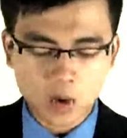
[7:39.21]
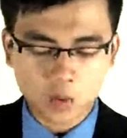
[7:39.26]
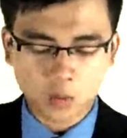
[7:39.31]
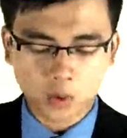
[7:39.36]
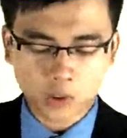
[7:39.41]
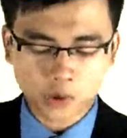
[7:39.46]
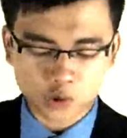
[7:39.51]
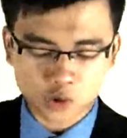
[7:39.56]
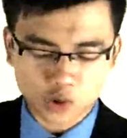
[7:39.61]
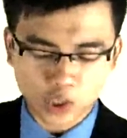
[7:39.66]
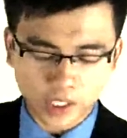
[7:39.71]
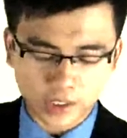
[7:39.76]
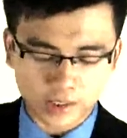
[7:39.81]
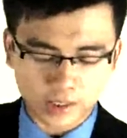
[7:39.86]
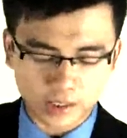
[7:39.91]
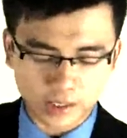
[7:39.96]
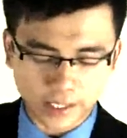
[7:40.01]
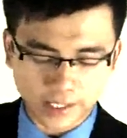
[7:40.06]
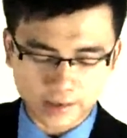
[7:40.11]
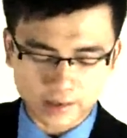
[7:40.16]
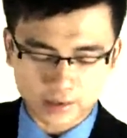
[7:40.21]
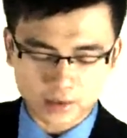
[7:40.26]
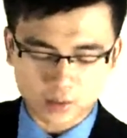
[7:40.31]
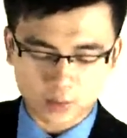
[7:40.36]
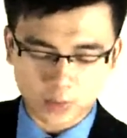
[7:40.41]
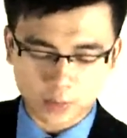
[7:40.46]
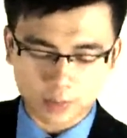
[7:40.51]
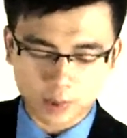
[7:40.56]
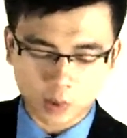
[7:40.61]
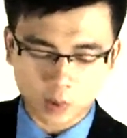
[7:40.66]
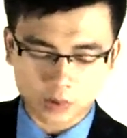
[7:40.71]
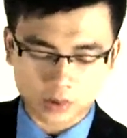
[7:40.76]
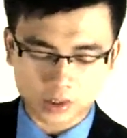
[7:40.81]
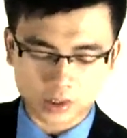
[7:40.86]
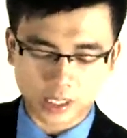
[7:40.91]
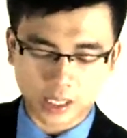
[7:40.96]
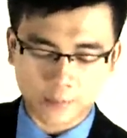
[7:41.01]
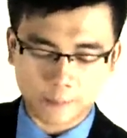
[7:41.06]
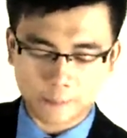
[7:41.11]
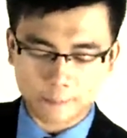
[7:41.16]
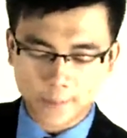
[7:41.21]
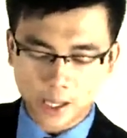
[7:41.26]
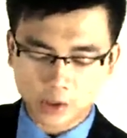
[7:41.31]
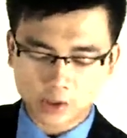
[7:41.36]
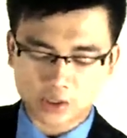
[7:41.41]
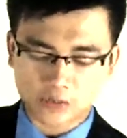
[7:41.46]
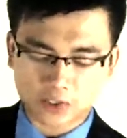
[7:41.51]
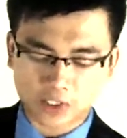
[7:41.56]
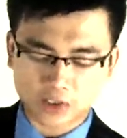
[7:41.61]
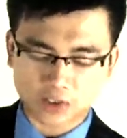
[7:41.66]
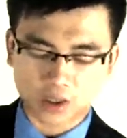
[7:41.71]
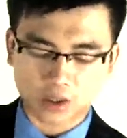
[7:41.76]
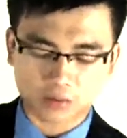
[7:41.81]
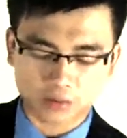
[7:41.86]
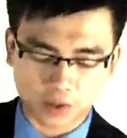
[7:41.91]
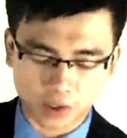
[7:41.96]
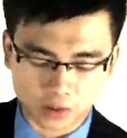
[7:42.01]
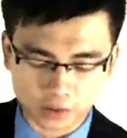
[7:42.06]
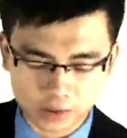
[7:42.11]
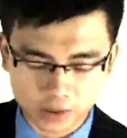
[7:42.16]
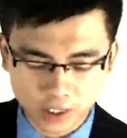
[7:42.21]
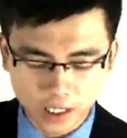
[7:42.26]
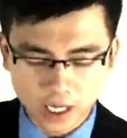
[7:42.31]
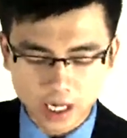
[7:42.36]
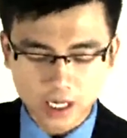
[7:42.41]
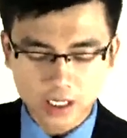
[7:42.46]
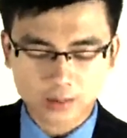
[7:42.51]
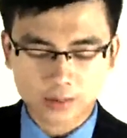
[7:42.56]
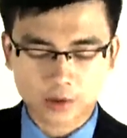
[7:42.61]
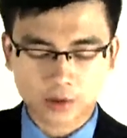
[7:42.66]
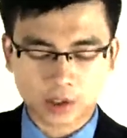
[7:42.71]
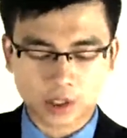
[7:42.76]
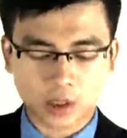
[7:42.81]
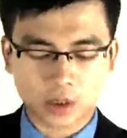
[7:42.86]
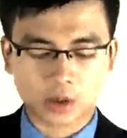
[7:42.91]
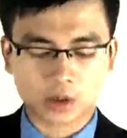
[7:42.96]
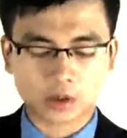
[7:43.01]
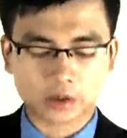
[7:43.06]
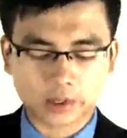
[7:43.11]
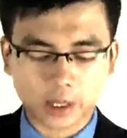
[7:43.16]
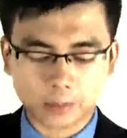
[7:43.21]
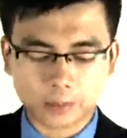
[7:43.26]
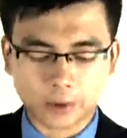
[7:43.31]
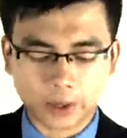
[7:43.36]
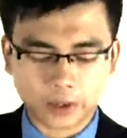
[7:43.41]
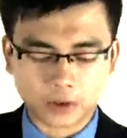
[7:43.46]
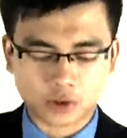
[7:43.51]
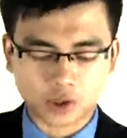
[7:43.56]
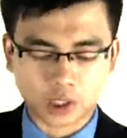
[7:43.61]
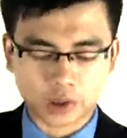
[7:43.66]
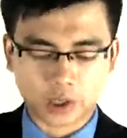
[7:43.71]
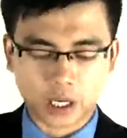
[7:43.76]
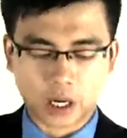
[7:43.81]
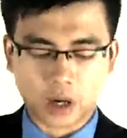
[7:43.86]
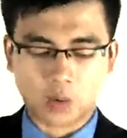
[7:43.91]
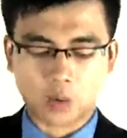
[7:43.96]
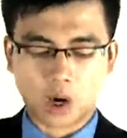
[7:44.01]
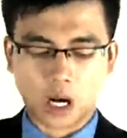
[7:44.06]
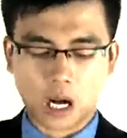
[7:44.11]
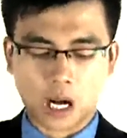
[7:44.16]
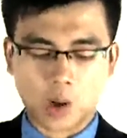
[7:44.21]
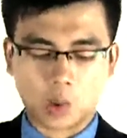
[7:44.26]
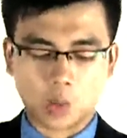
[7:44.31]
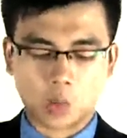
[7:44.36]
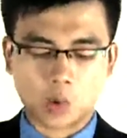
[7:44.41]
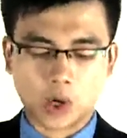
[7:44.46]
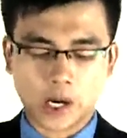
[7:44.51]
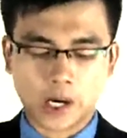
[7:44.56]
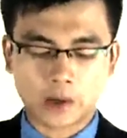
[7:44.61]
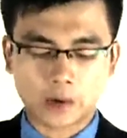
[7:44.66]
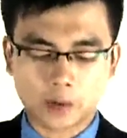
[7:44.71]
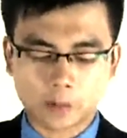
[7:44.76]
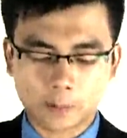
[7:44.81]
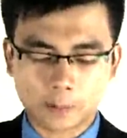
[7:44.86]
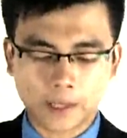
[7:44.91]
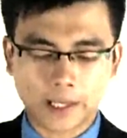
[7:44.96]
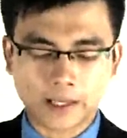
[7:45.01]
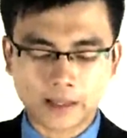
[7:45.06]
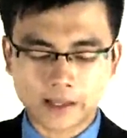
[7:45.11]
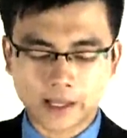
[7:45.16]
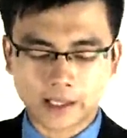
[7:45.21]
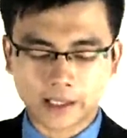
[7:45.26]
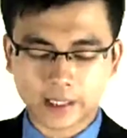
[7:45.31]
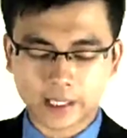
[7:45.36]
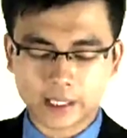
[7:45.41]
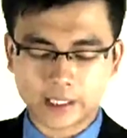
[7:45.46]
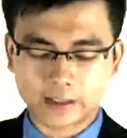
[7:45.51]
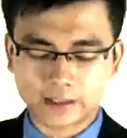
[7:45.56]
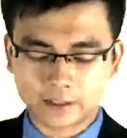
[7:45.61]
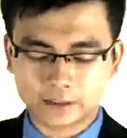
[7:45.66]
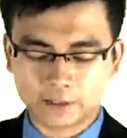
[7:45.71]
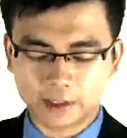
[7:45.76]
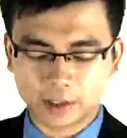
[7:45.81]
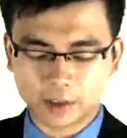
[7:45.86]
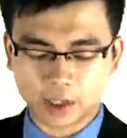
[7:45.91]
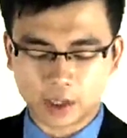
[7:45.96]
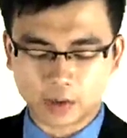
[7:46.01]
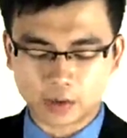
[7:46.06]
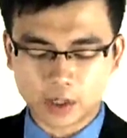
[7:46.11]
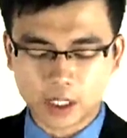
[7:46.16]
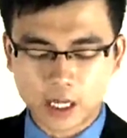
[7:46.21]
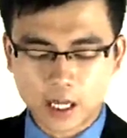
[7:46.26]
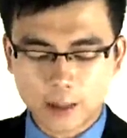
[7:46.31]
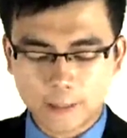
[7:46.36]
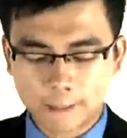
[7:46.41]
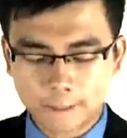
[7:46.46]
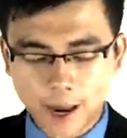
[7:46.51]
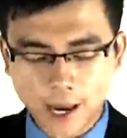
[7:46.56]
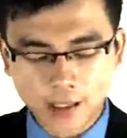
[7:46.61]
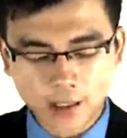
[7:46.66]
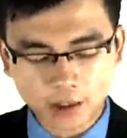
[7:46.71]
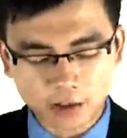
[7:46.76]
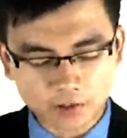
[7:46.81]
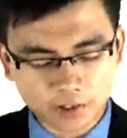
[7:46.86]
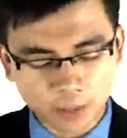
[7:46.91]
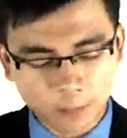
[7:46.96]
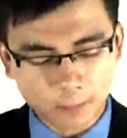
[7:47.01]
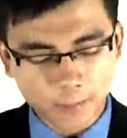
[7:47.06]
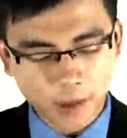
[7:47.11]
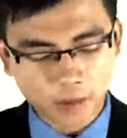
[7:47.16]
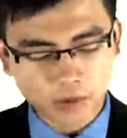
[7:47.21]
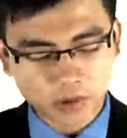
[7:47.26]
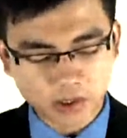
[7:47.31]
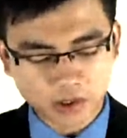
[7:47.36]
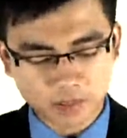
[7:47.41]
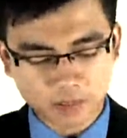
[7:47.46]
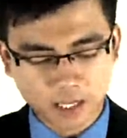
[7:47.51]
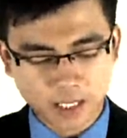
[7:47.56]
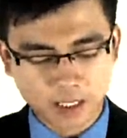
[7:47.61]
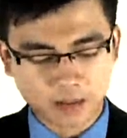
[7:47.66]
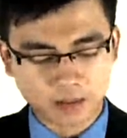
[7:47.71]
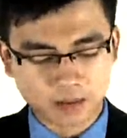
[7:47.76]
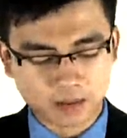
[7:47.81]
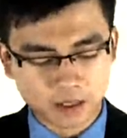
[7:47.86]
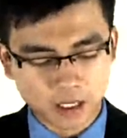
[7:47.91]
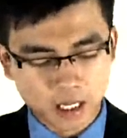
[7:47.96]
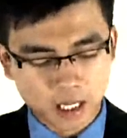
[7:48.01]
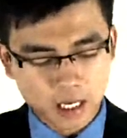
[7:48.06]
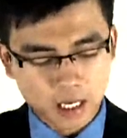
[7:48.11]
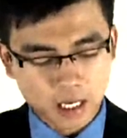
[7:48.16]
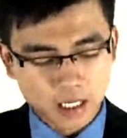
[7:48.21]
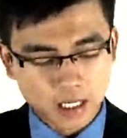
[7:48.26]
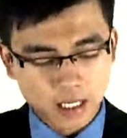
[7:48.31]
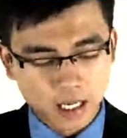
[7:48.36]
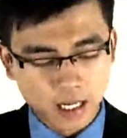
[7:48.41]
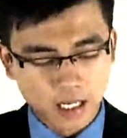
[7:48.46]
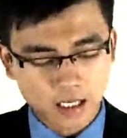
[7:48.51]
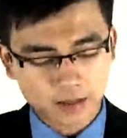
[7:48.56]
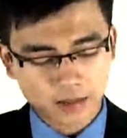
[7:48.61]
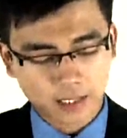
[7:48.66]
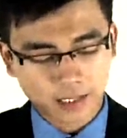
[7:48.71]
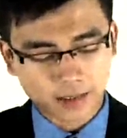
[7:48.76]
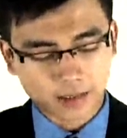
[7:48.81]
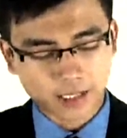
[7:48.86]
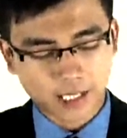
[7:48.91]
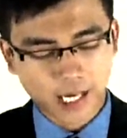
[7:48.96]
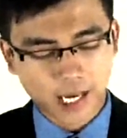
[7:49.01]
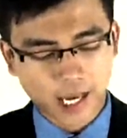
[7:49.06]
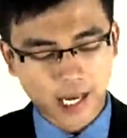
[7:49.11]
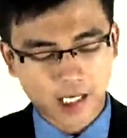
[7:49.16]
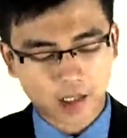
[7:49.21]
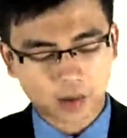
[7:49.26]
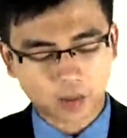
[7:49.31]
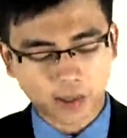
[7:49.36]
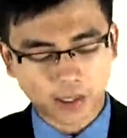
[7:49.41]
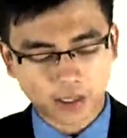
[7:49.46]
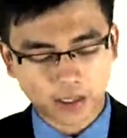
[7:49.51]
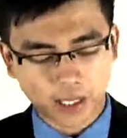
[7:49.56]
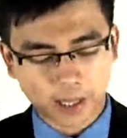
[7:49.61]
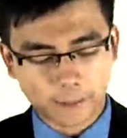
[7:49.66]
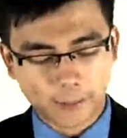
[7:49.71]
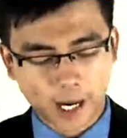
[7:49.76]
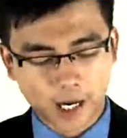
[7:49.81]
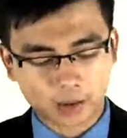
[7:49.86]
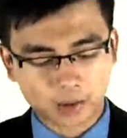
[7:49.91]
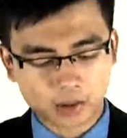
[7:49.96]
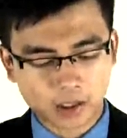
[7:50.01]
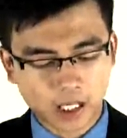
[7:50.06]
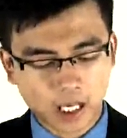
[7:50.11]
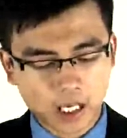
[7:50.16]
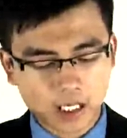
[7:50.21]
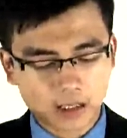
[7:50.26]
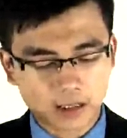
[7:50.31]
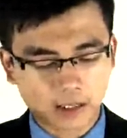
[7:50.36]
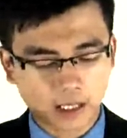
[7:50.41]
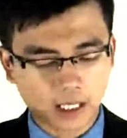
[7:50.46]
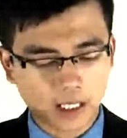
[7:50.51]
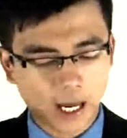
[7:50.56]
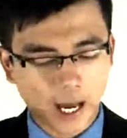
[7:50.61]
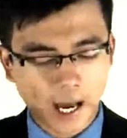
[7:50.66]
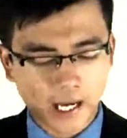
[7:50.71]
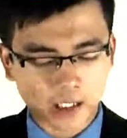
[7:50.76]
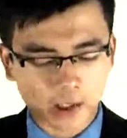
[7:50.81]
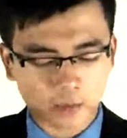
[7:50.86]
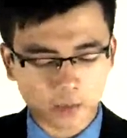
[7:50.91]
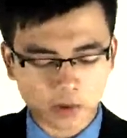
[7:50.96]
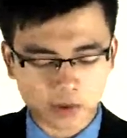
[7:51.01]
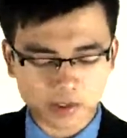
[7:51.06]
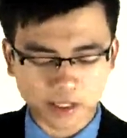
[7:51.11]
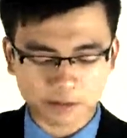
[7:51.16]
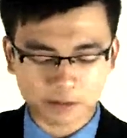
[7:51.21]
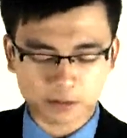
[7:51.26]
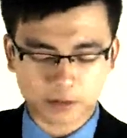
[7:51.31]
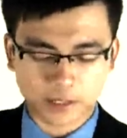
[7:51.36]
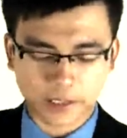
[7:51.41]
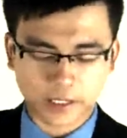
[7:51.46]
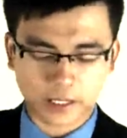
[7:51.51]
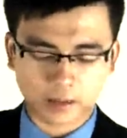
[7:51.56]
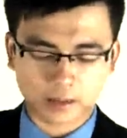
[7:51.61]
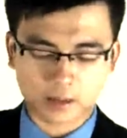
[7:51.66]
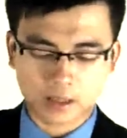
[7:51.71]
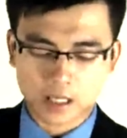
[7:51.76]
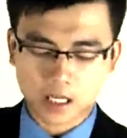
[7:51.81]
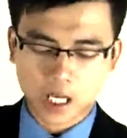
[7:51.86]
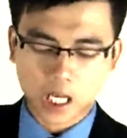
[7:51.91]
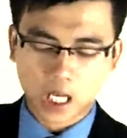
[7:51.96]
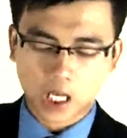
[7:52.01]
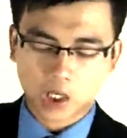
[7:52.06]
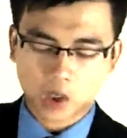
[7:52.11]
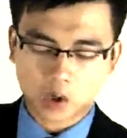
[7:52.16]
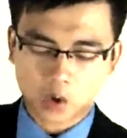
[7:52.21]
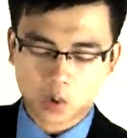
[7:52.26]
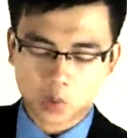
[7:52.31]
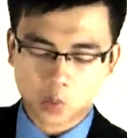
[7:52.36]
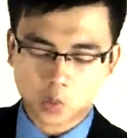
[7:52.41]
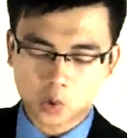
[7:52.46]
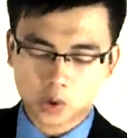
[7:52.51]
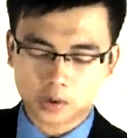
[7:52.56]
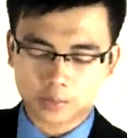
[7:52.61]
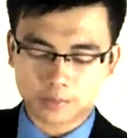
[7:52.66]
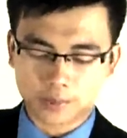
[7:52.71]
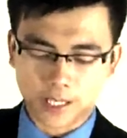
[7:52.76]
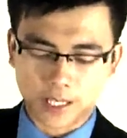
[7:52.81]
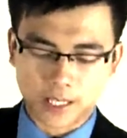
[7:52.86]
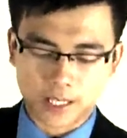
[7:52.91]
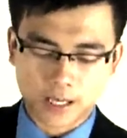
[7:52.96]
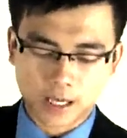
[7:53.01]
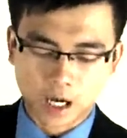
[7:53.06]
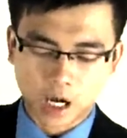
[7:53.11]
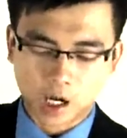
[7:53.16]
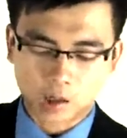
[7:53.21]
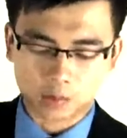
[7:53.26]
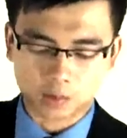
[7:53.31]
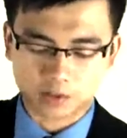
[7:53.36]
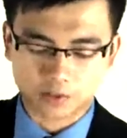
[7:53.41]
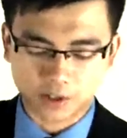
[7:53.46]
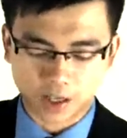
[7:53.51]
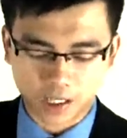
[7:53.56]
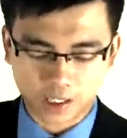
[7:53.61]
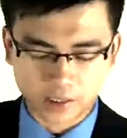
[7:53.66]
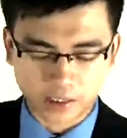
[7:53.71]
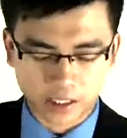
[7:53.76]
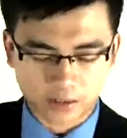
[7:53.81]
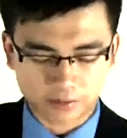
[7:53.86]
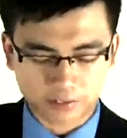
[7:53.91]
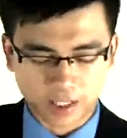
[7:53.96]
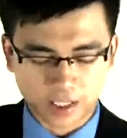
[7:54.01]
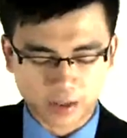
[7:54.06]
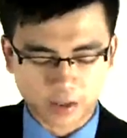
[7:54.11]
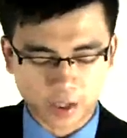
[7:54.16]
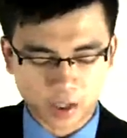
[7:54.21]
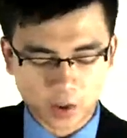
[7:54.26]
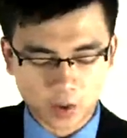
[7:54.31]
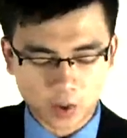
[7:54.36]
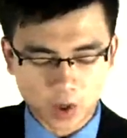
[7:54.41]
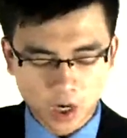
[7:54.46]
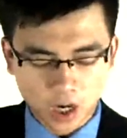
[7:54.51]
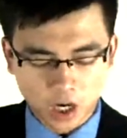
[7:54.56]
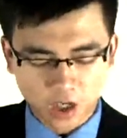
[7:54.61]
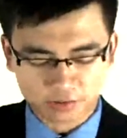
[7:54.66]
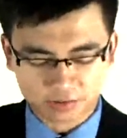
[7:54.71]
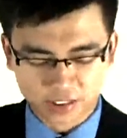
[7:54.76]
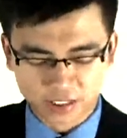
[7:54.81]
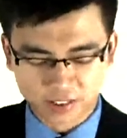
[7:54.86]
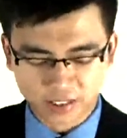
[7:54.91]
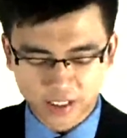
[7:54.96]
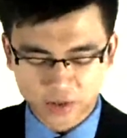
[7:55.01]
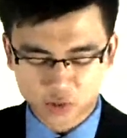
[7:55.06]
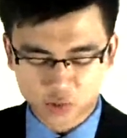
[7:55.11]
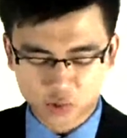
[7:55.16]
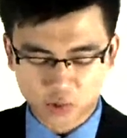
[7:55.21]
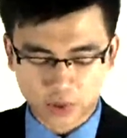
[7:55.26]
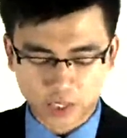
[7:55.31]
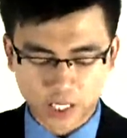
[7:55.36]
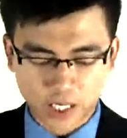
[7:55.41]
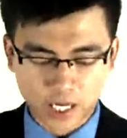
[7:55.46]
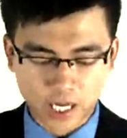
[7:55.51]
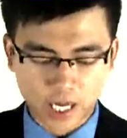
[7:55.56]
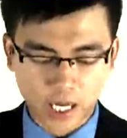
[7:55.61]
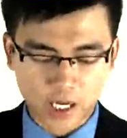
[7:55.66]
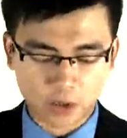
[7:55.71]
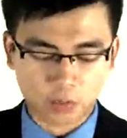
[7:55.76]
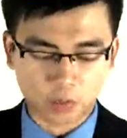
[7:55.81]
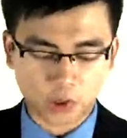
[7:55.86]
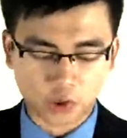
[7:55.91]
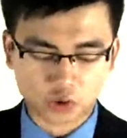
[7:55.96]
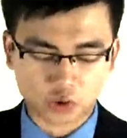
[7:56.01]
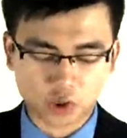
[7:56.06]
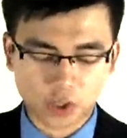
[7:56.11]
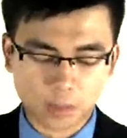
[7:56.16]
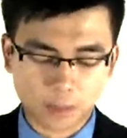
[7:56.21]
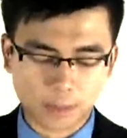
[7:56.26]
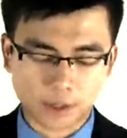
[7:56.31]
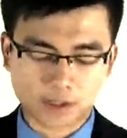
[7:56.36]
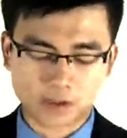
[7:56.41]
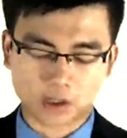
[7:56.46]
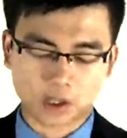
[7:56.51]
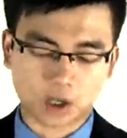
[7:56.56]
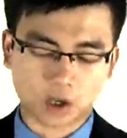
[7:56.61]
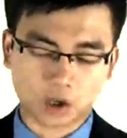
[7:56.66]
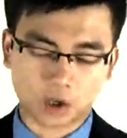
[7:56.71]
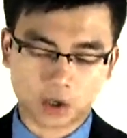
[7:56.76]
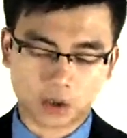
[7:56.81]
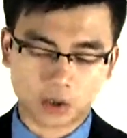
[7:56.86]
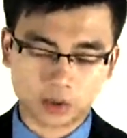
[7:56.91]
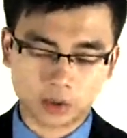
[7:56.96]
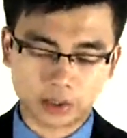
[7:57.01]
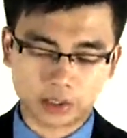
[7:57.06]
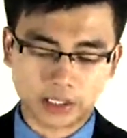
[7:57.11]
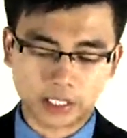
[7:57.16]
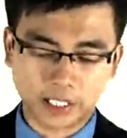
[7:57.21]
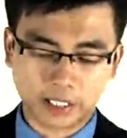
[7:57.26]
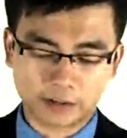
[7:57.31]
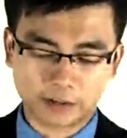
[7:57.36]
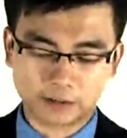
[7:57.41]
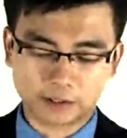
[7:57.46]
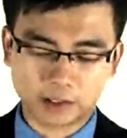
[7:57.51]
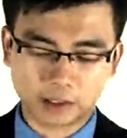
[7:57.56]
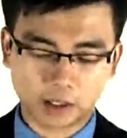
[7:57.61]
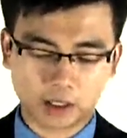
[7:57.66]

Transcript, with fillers: One journalist reported that most of his donors to WHO are well-meaning individuals, many of the modest means, that care greatly about the animal suffering and who would be horrified if they knew of the luxury in which Mr. Hoi lived.